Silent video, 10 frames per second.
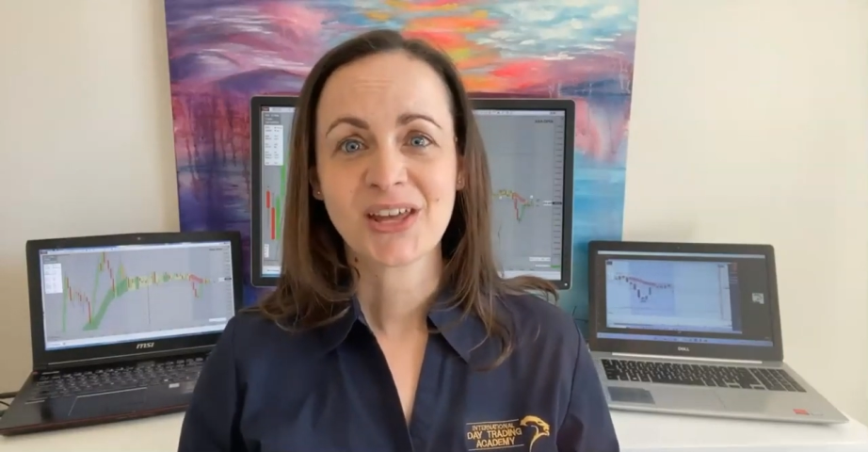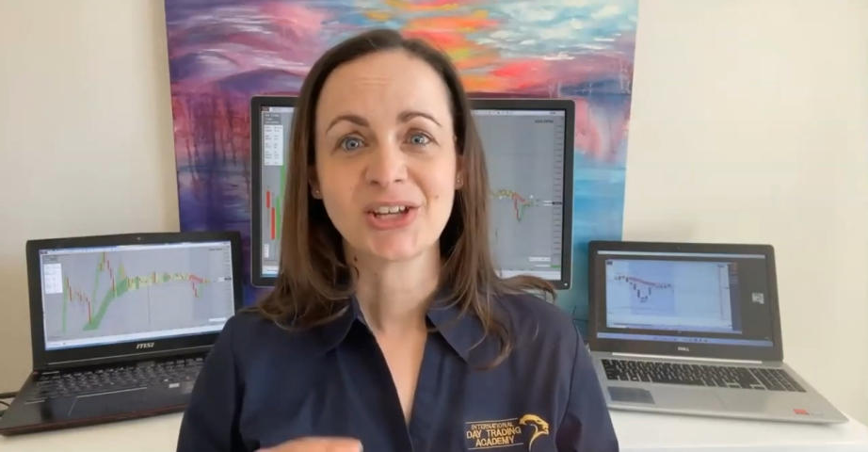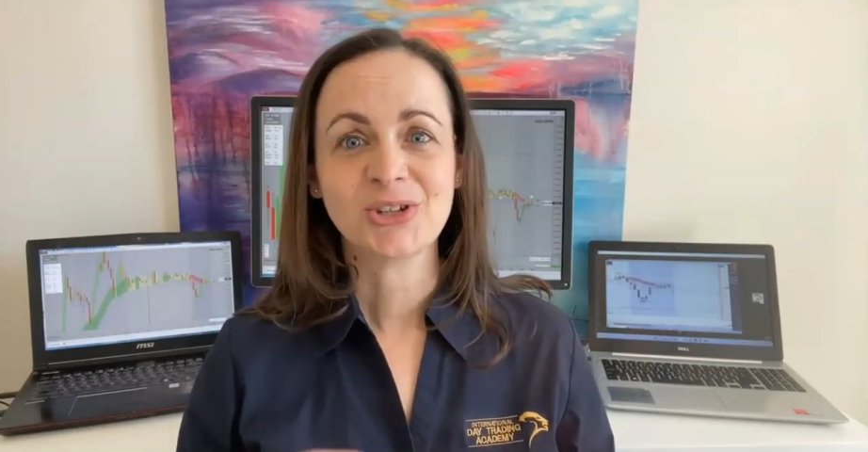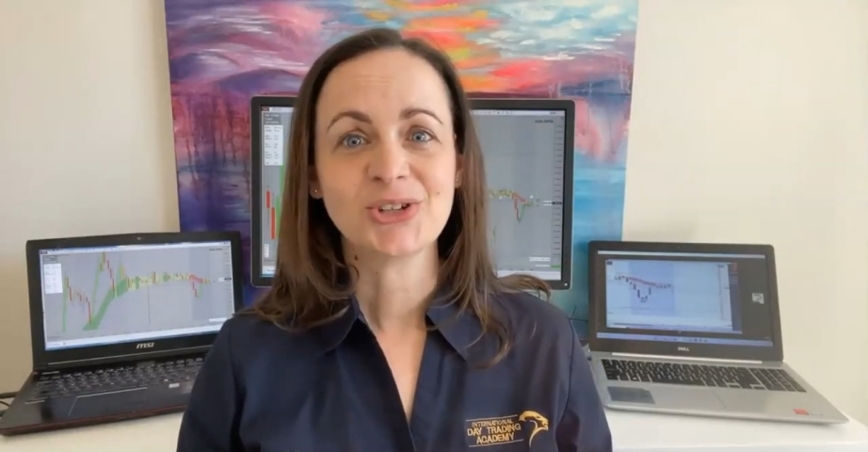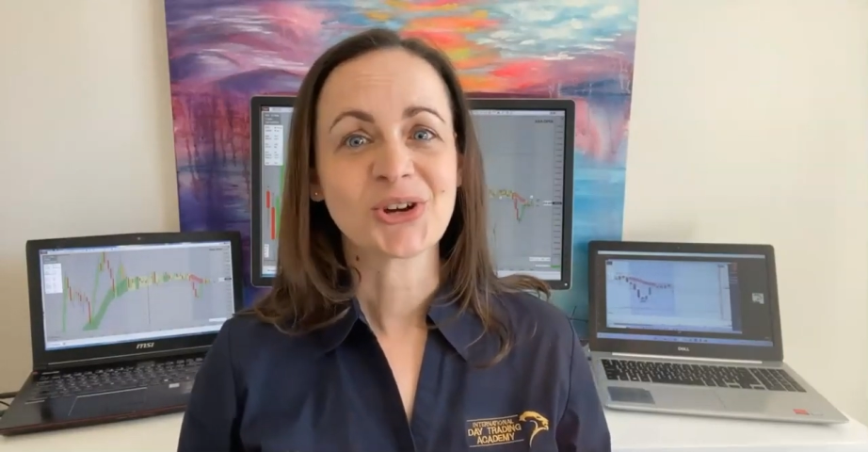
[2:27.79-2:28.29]

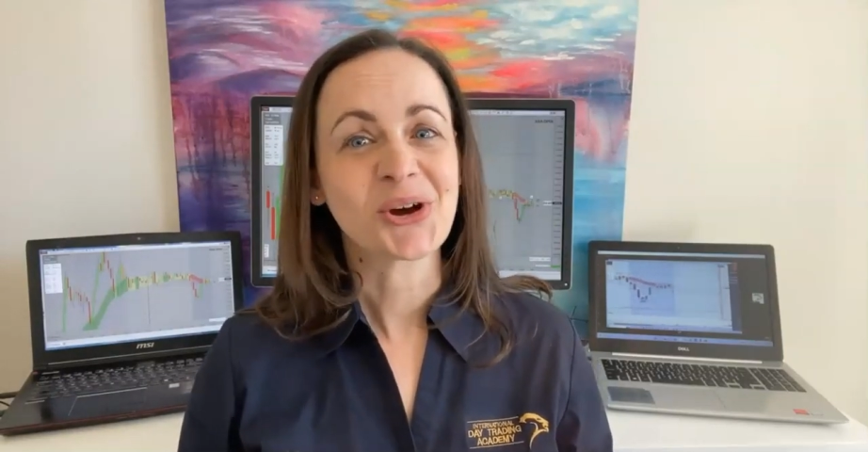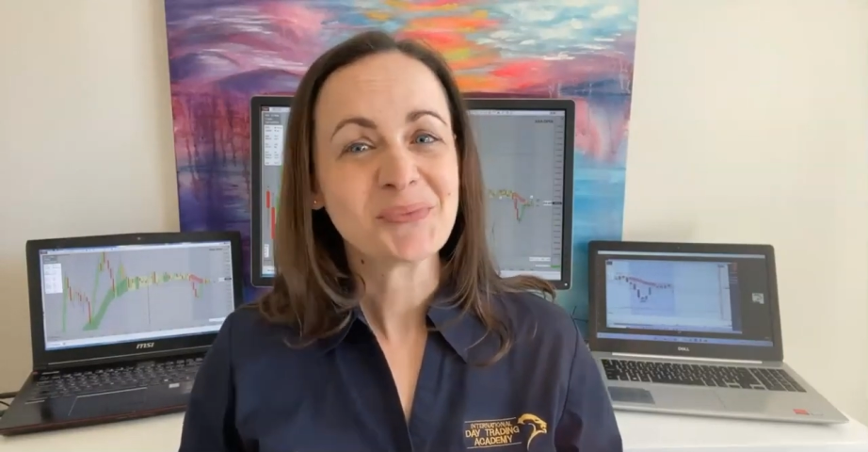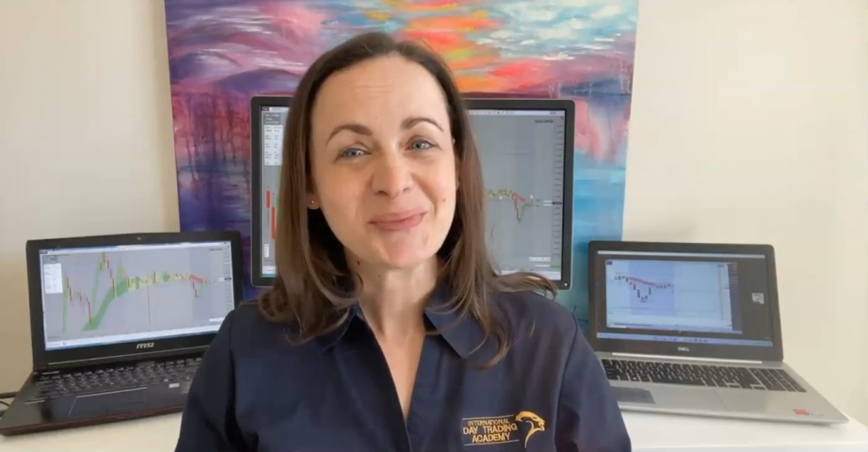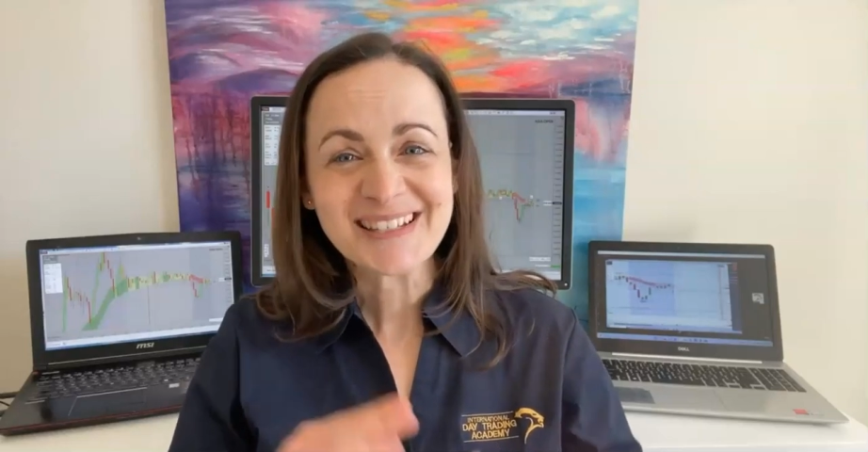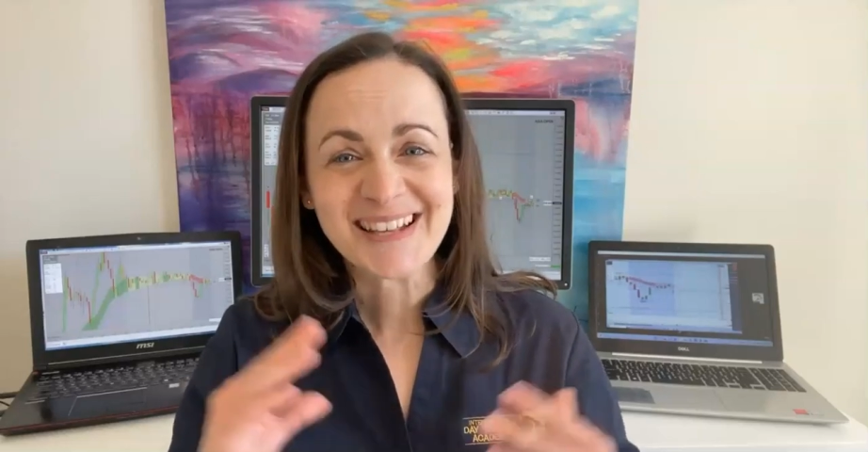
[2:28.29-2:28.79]
that you
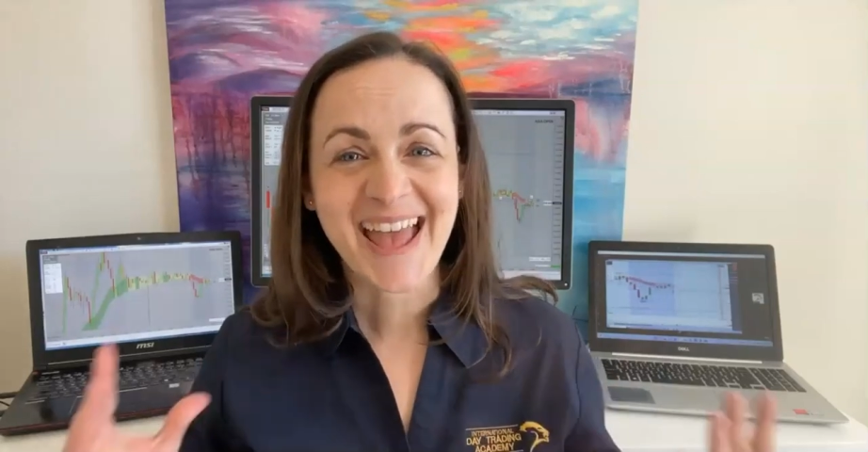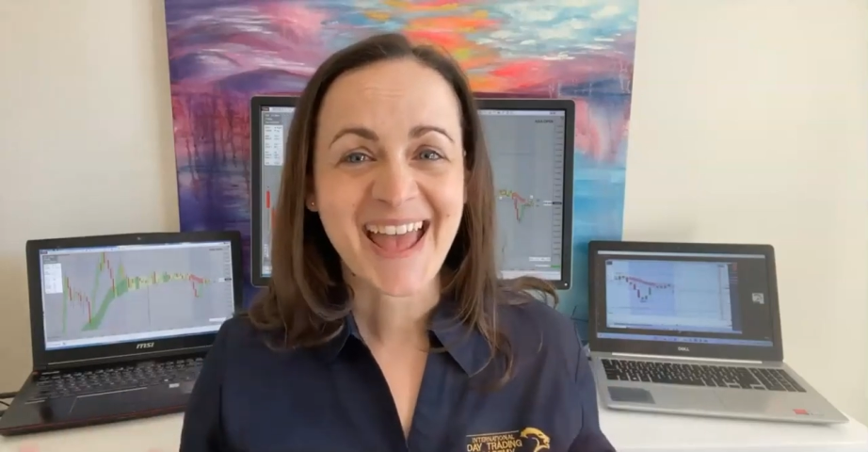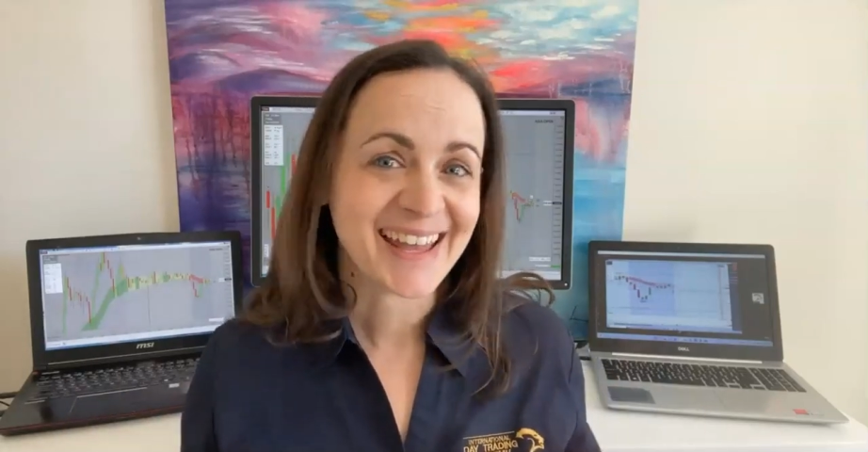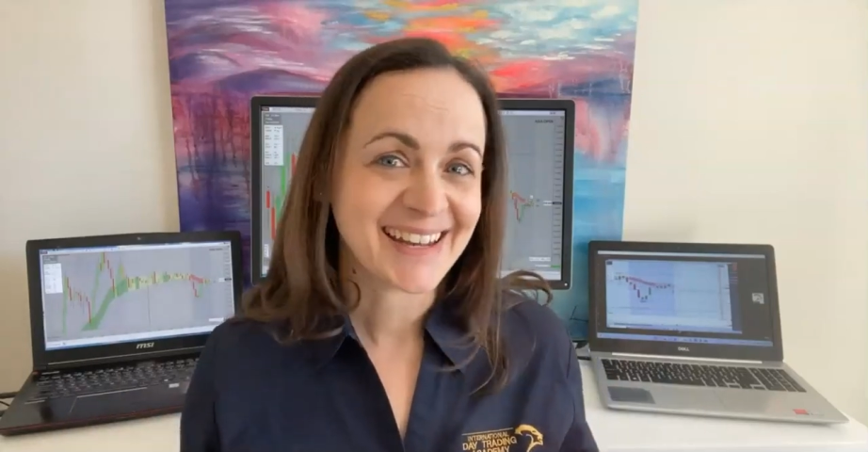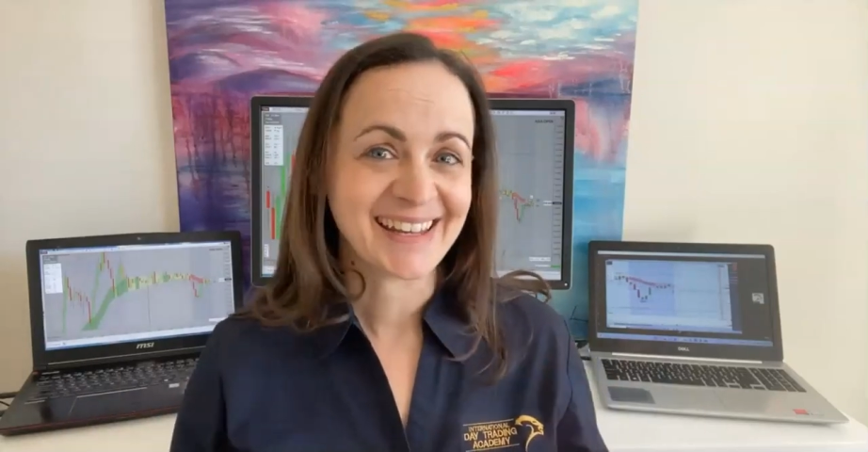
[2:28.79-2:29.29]
don't miss
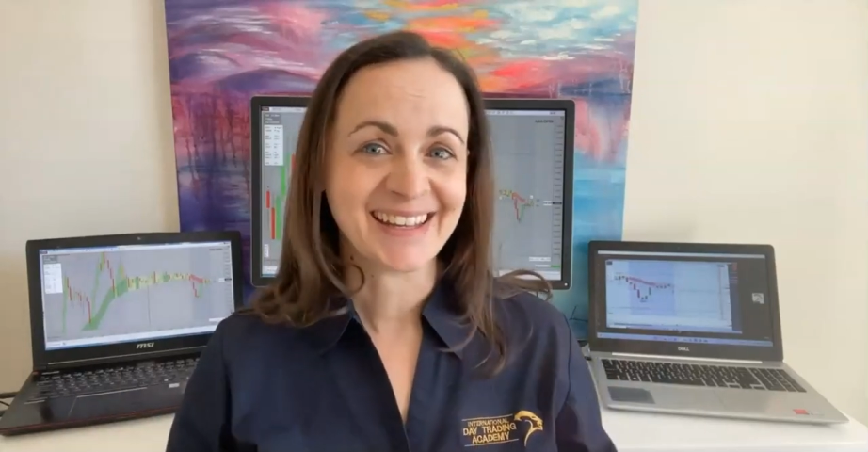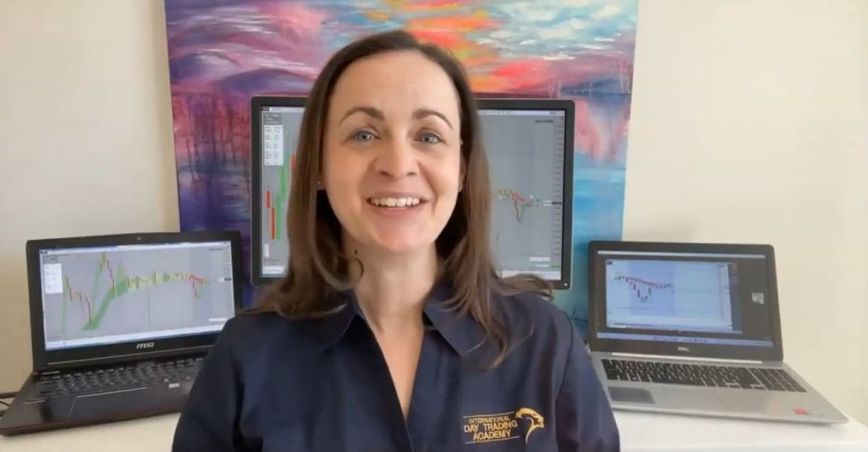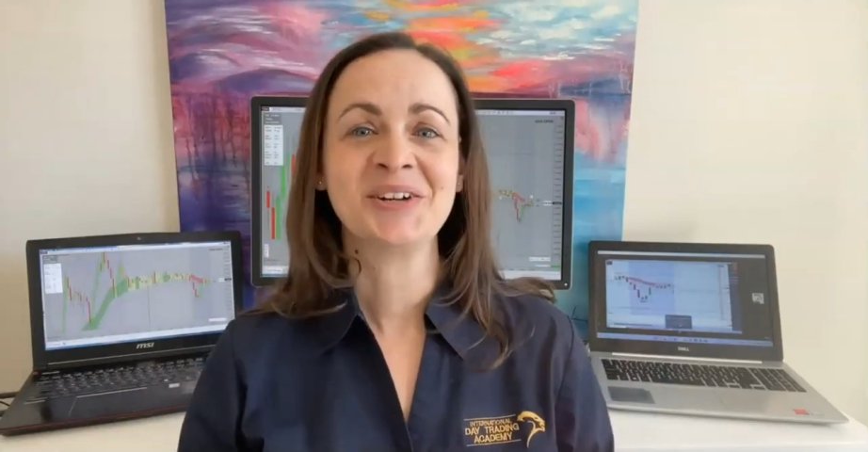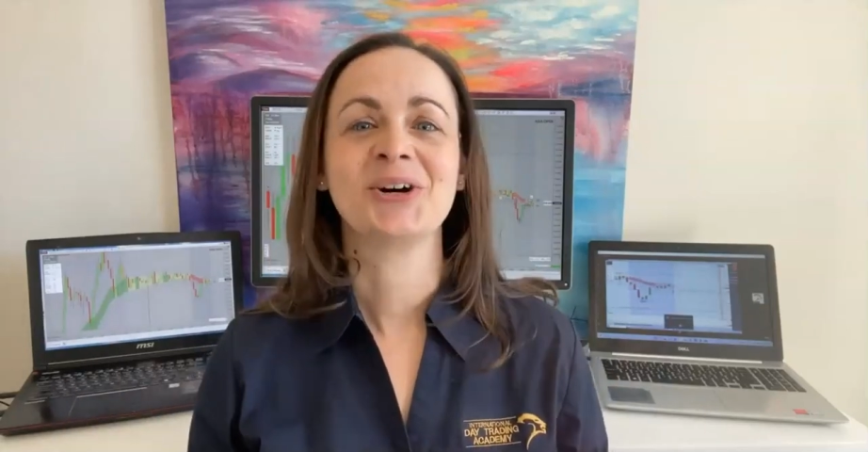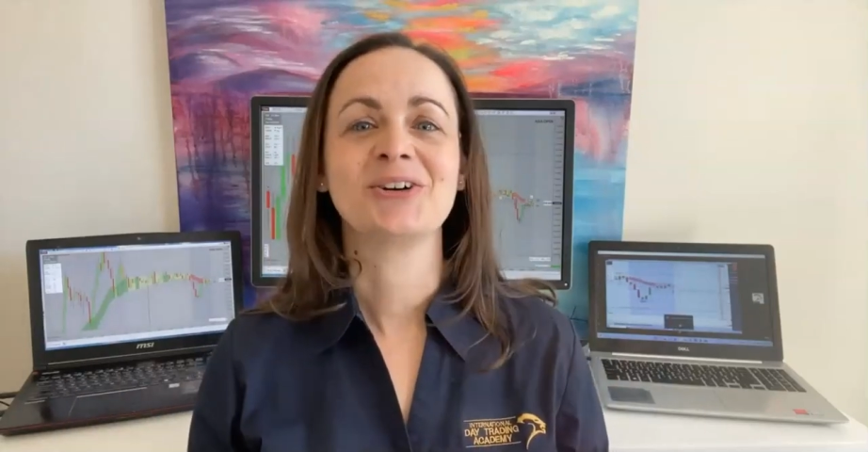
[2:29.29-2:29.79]
any